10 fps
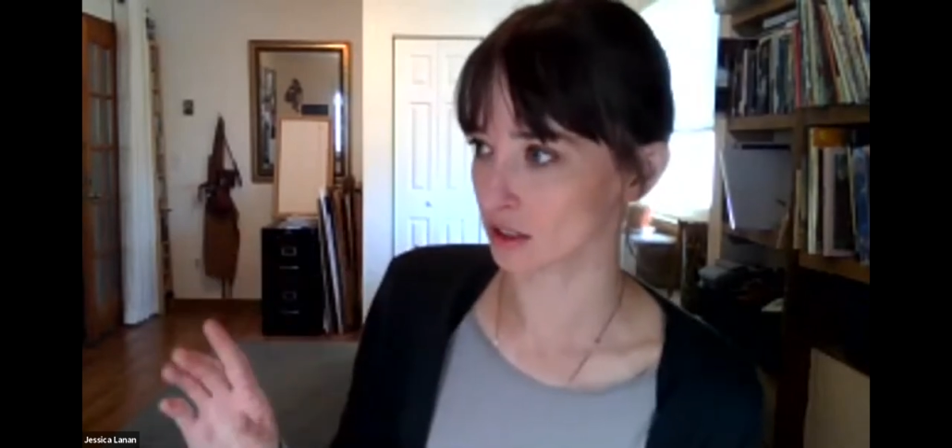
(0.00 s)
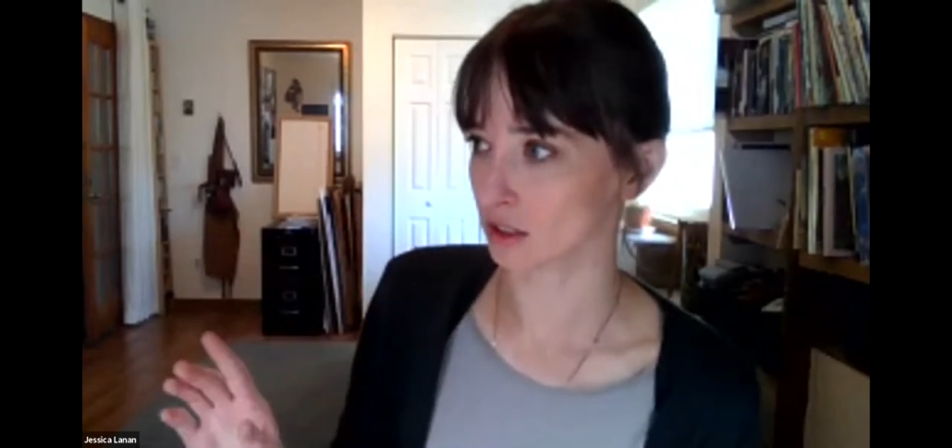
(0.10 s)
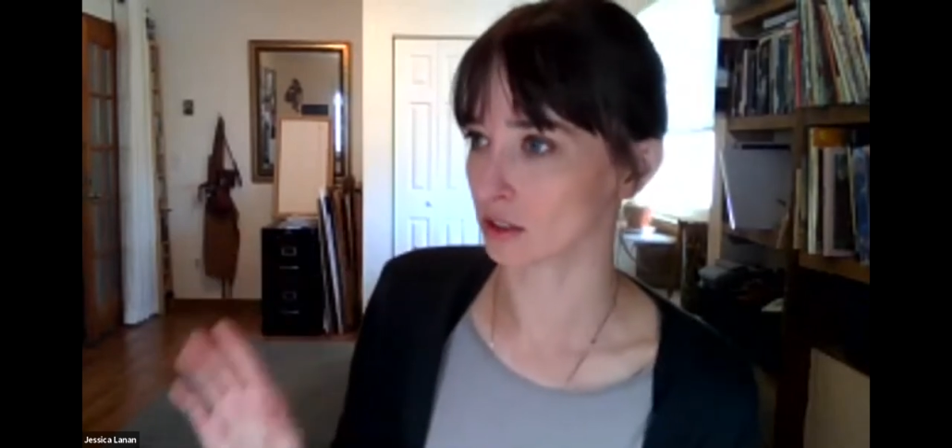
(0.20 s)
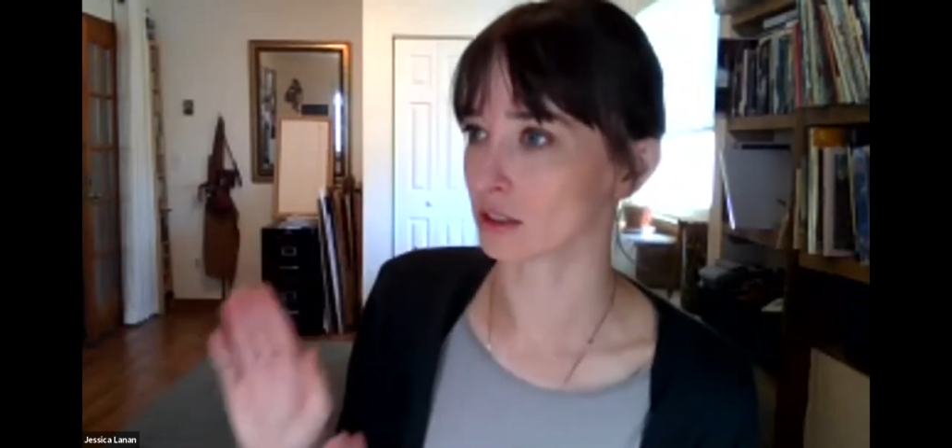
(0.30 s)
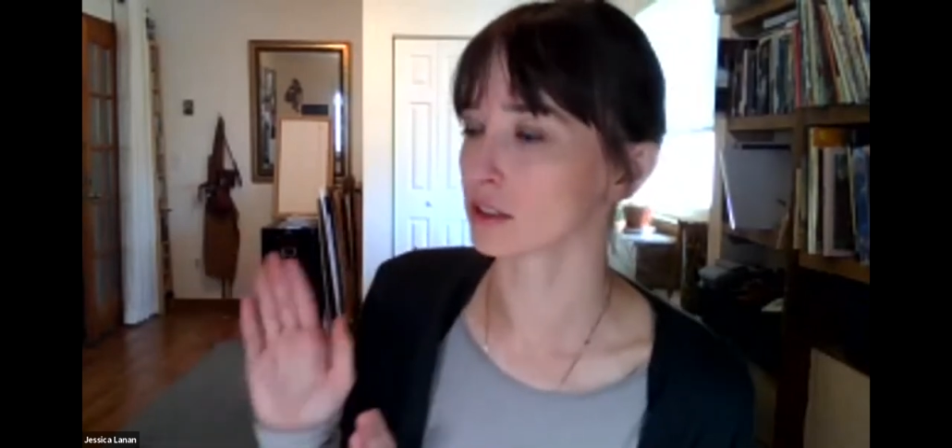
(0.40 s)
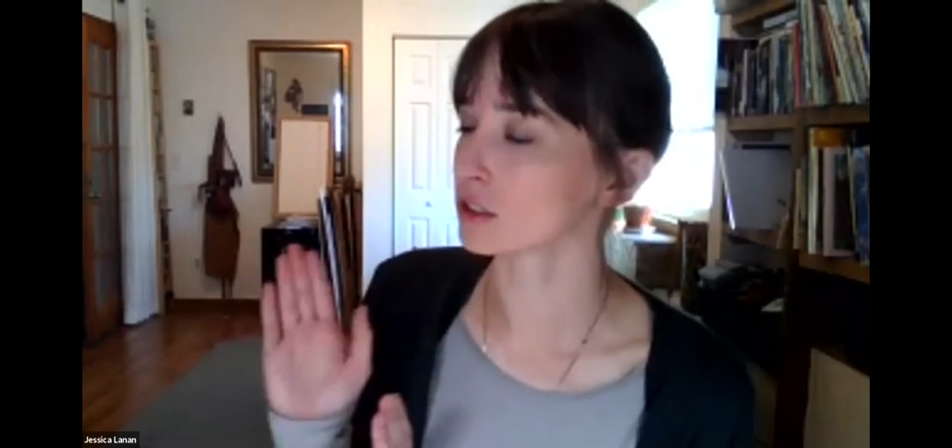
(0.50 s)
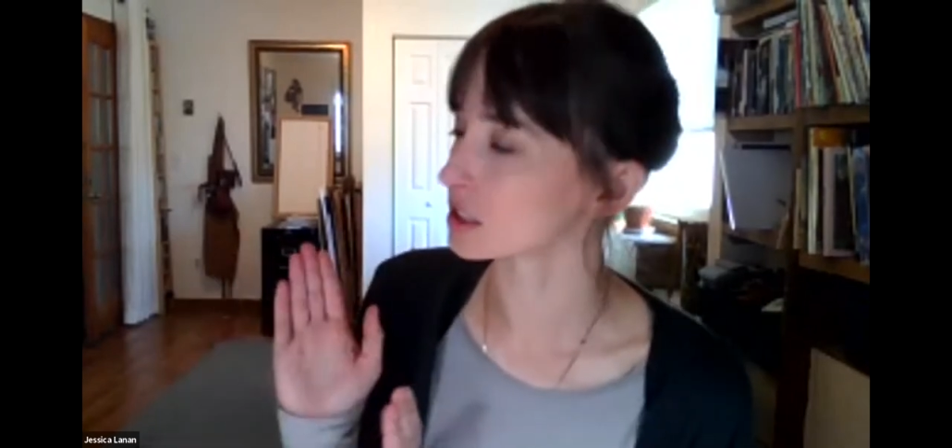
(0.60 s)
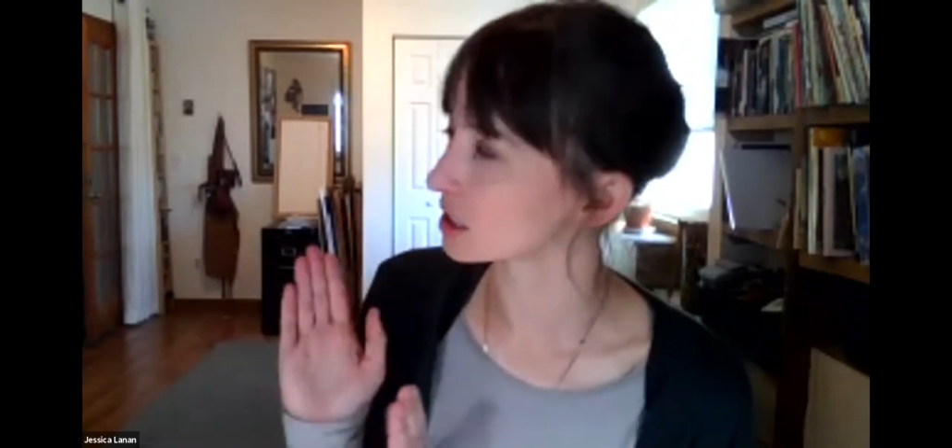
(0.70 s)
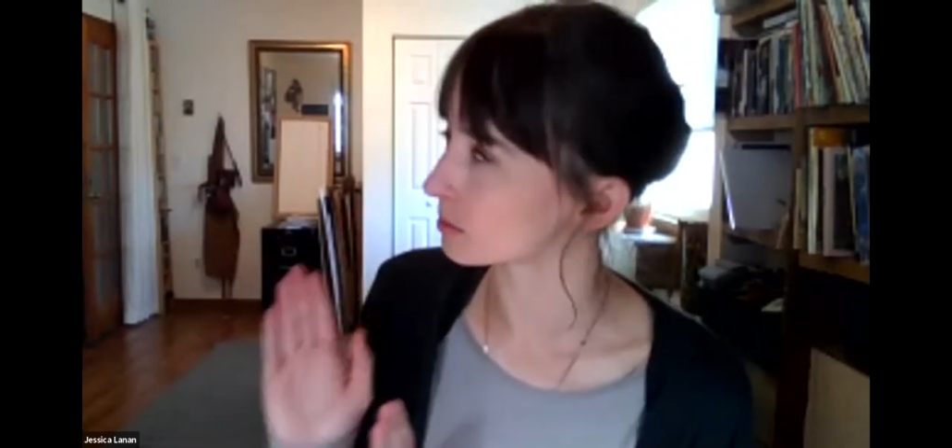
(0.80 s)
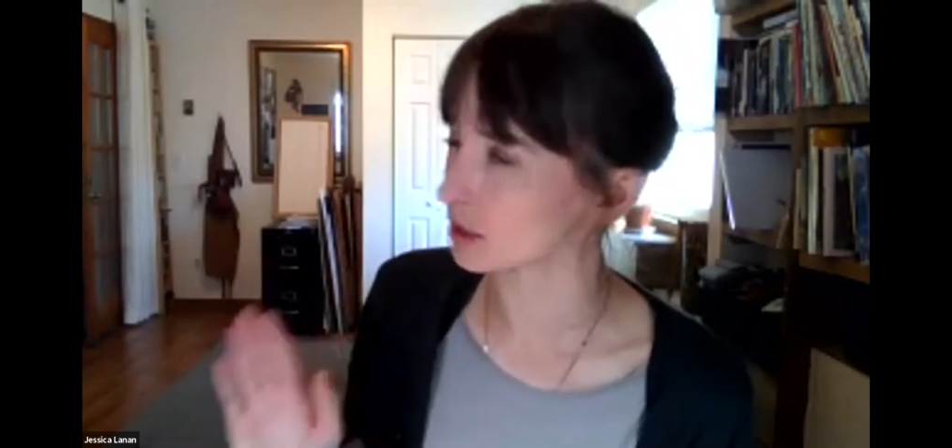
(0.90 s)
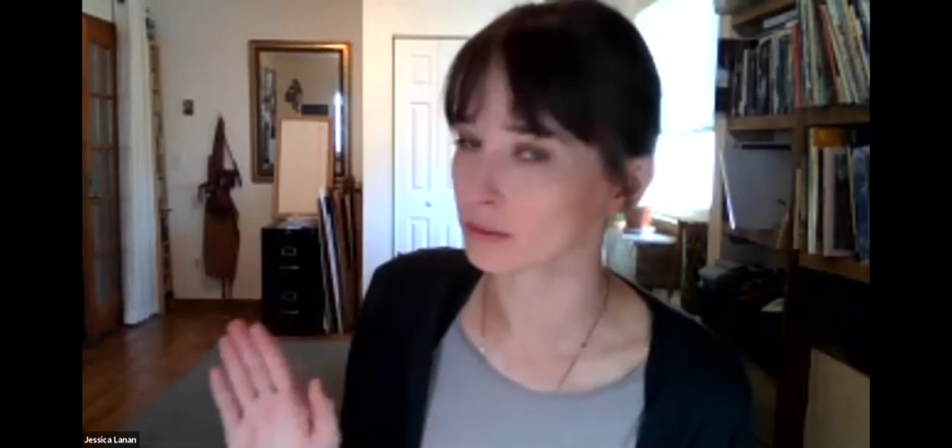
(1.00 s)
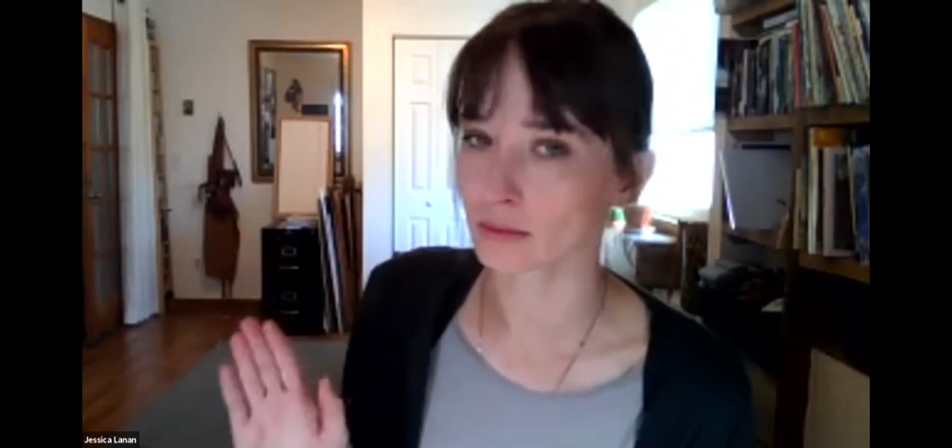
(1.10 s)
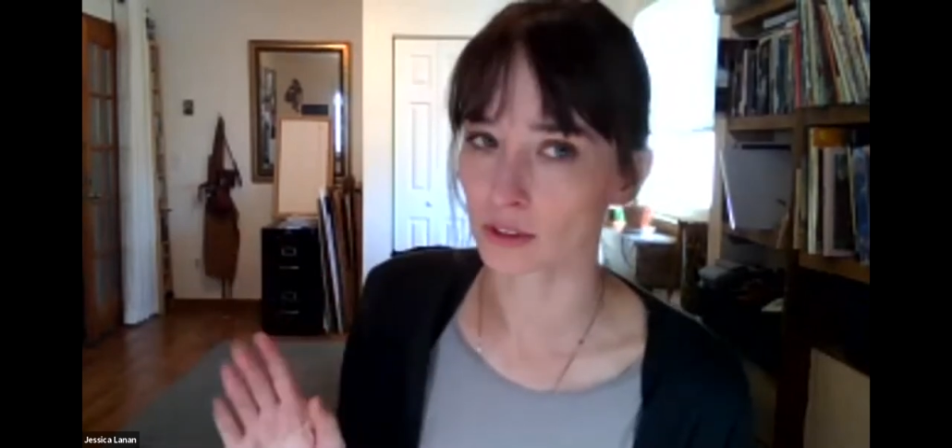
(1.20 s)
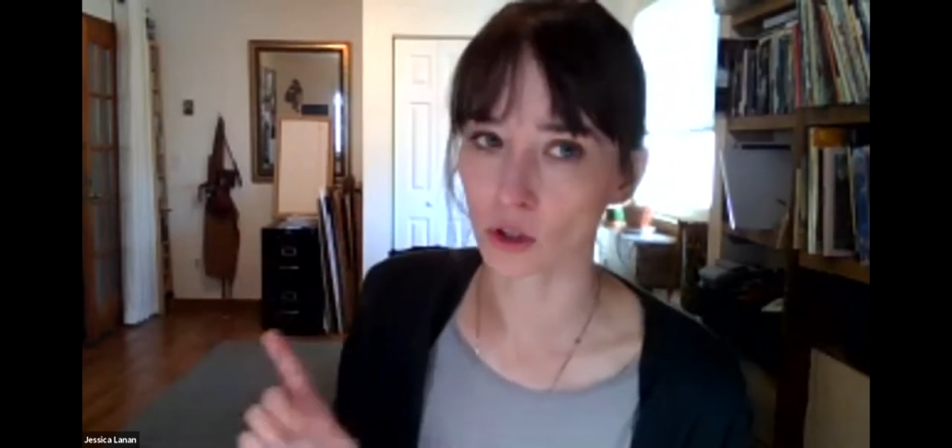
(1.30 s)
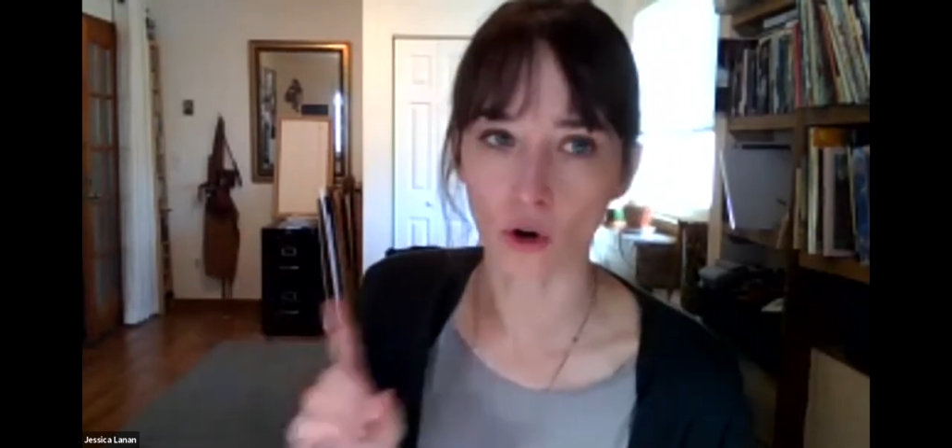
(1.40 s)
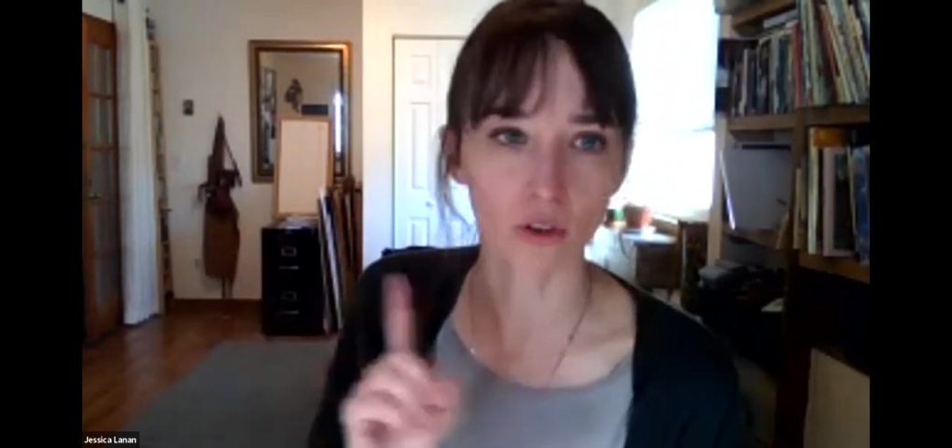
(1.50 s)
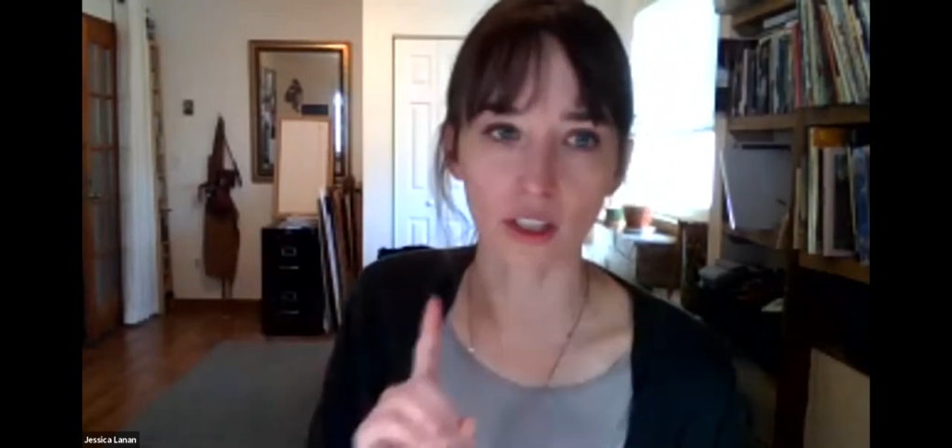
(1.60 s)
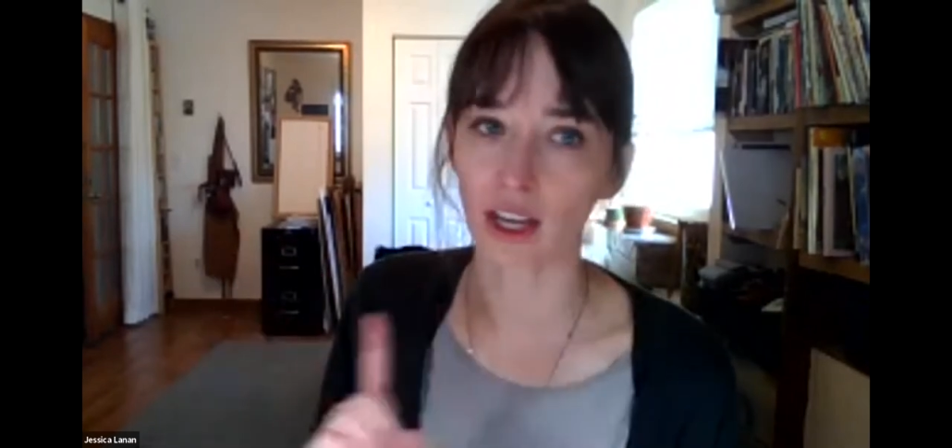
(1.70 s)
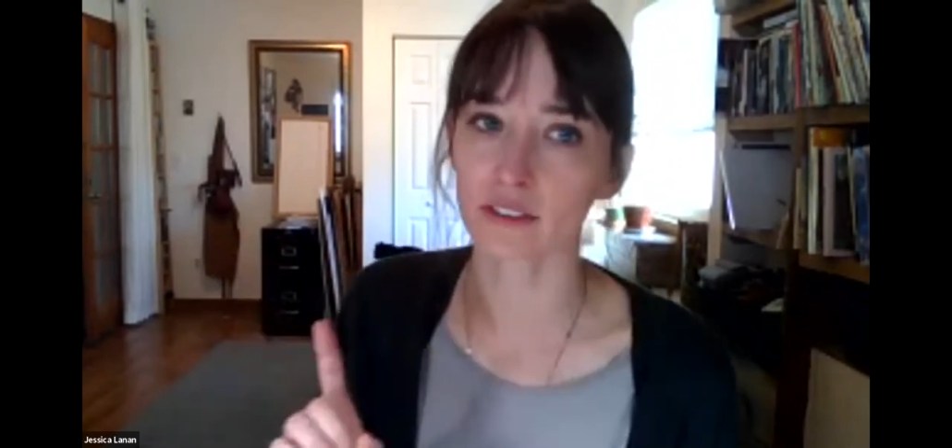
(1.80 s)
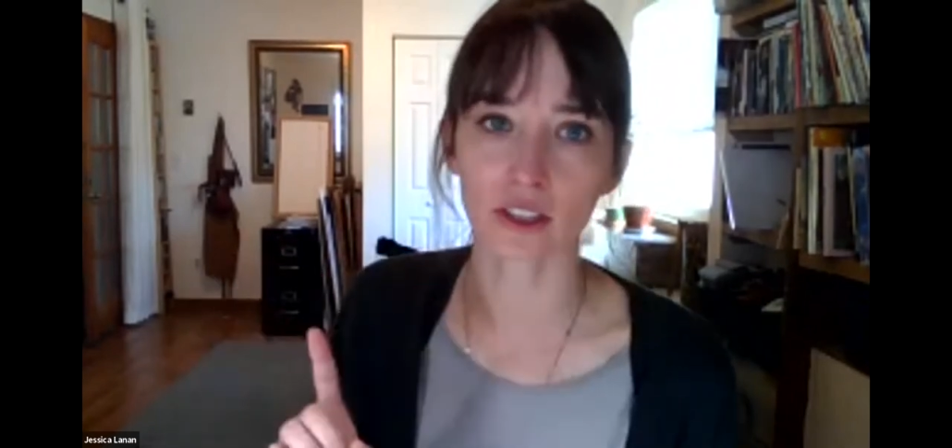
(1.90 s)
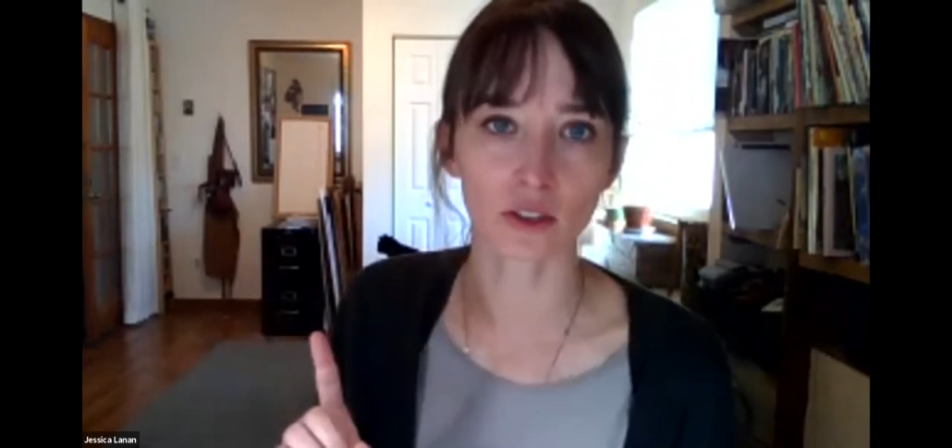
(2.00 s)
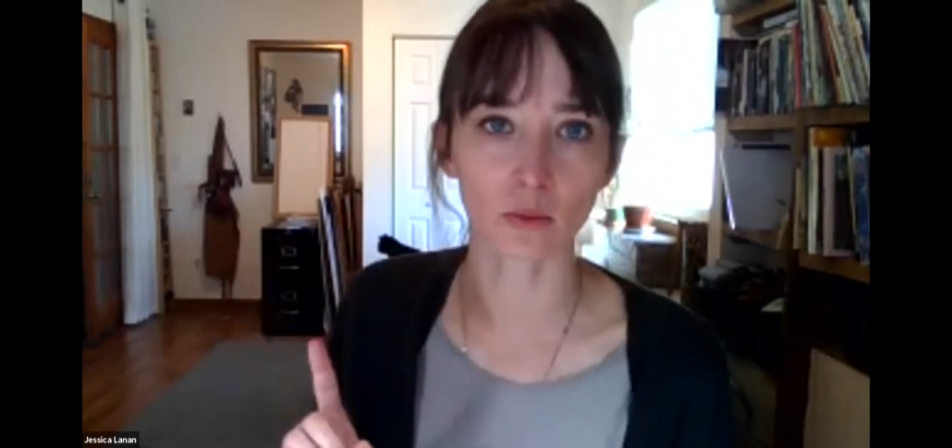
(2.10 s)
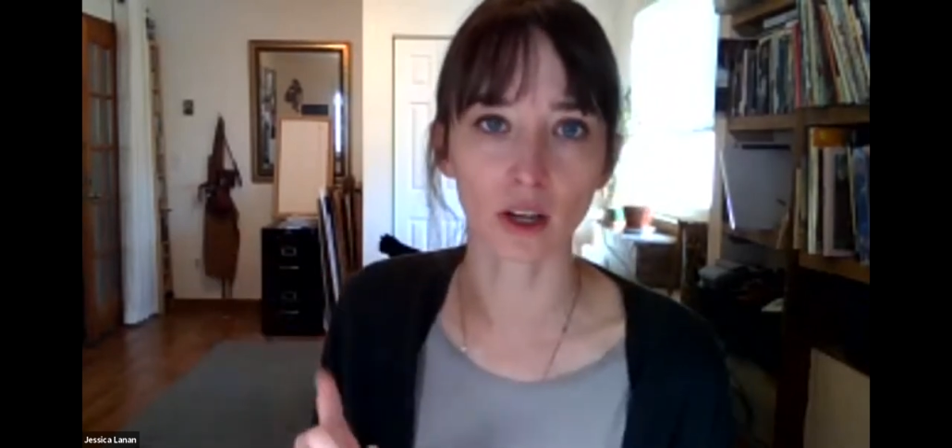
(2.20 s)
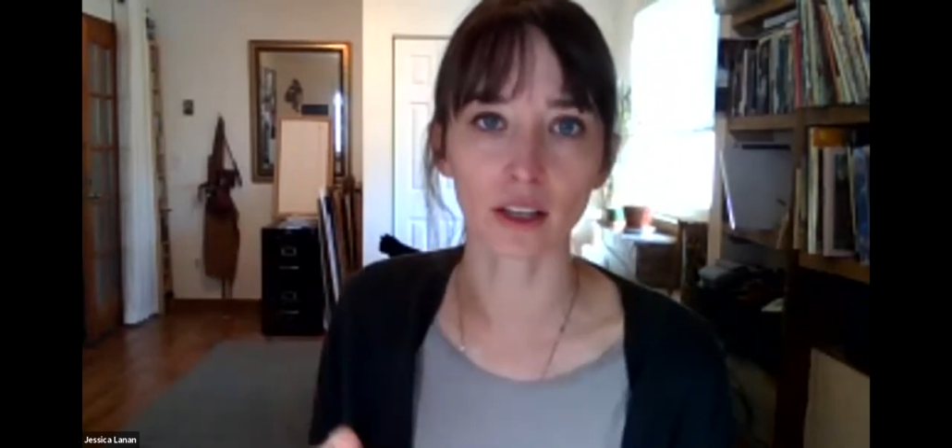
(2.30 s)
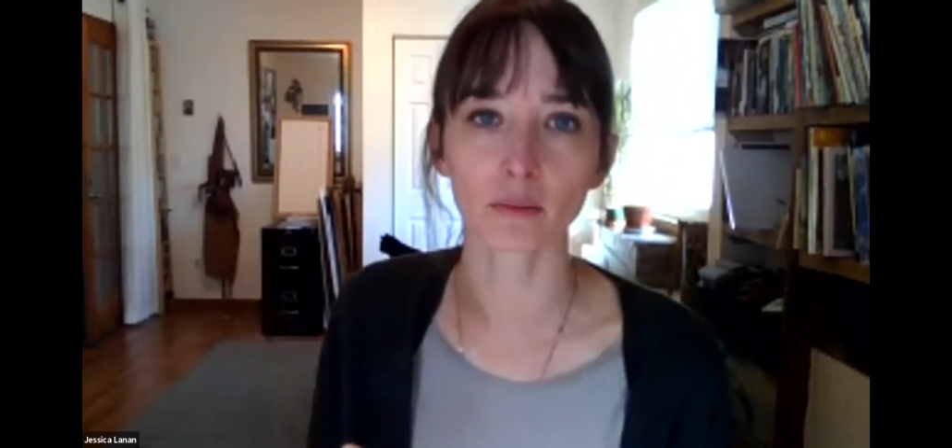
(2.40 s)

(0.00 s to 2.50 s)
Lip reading: You're just going to only have to do one,